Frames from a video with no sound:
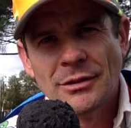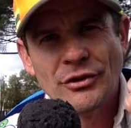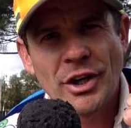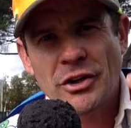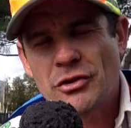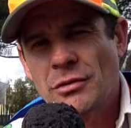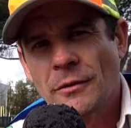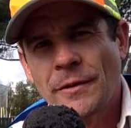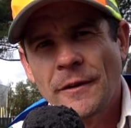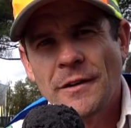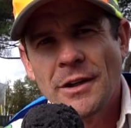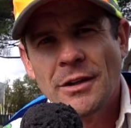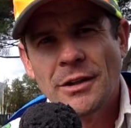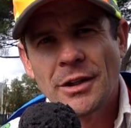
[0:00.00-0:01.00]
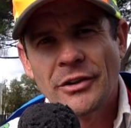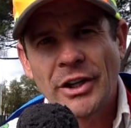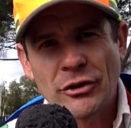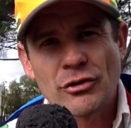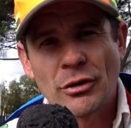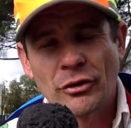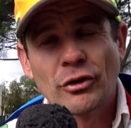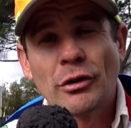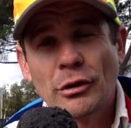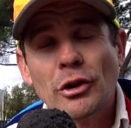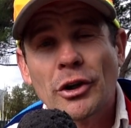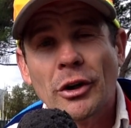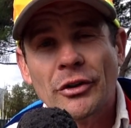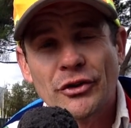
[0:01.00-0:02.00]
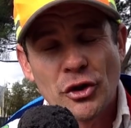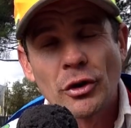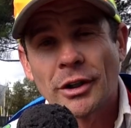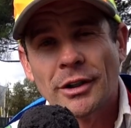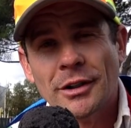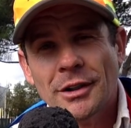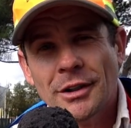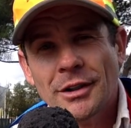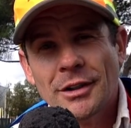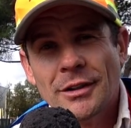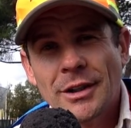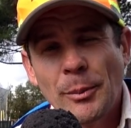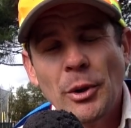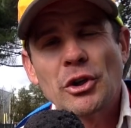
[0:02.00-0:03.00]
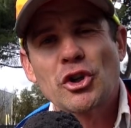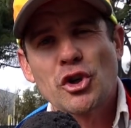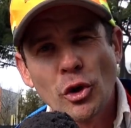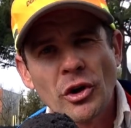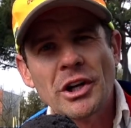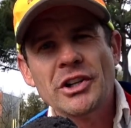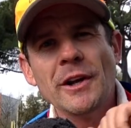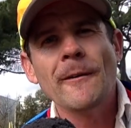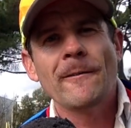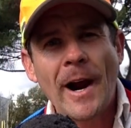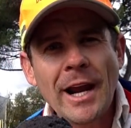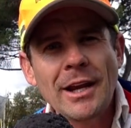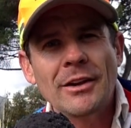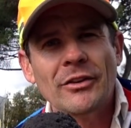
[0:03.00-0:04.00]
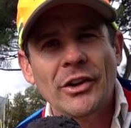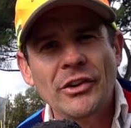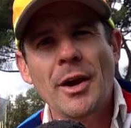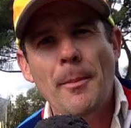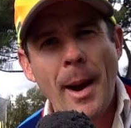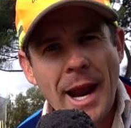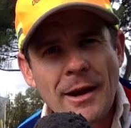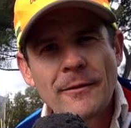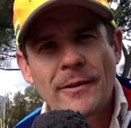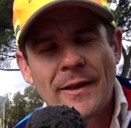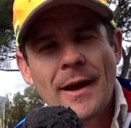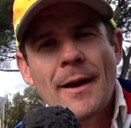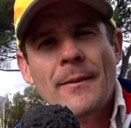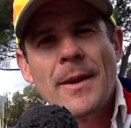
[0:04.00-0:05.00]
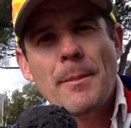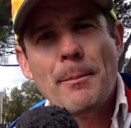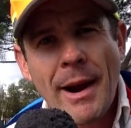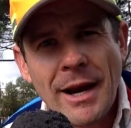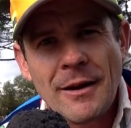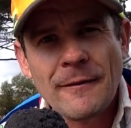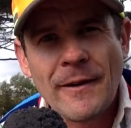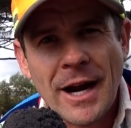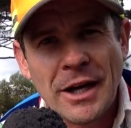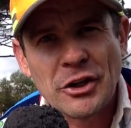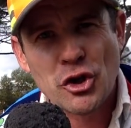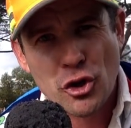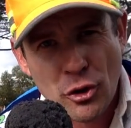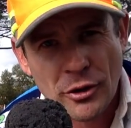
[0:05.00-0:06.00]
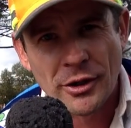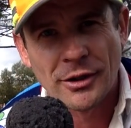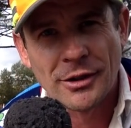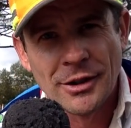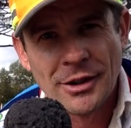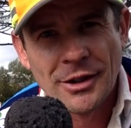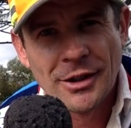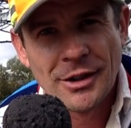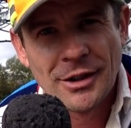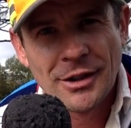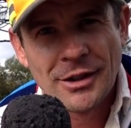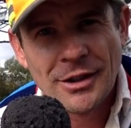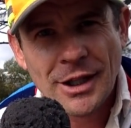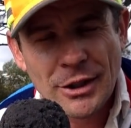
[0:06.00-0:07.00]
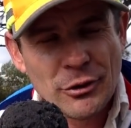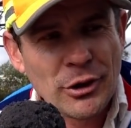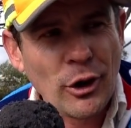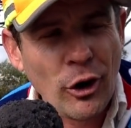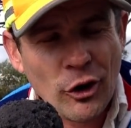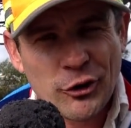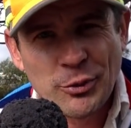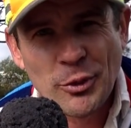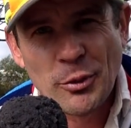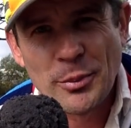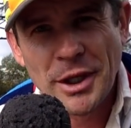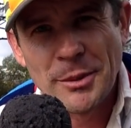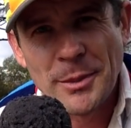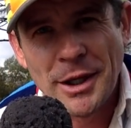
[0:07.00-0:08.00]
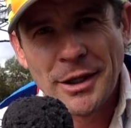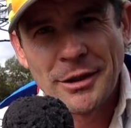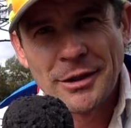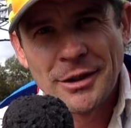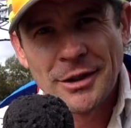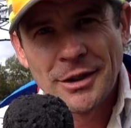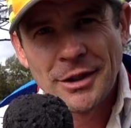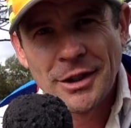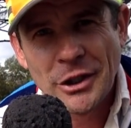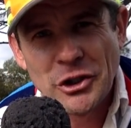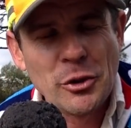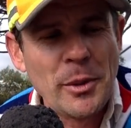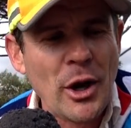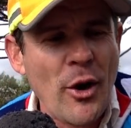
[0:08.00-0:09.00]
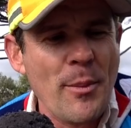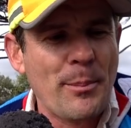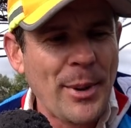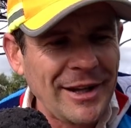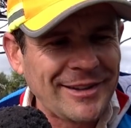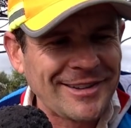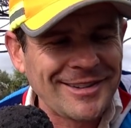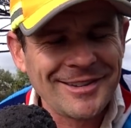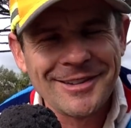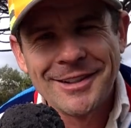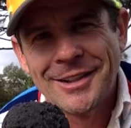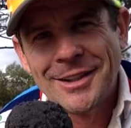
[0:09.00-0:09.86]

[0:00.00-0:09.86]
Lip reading: Dextrin 50, you know, dextrose, glucose, sugar. They're putting sugar into your veins, into your main vein, the main veining sugar. And you're in a hospital bed, man. And you could be obese.